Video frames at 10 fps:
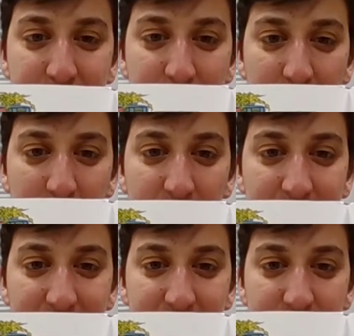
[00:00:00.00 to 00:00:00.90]
All
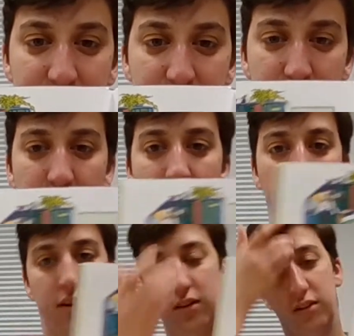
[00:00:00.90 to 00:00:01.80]
right, let's get
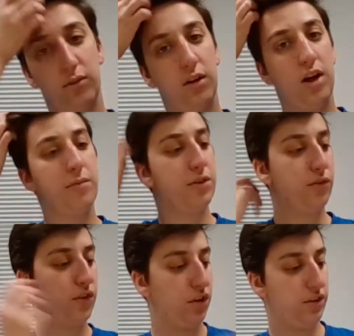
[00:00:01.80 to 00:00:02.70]
started. What comes
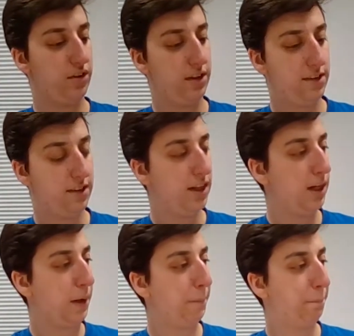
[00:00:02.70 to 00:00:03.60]
first? Let's see.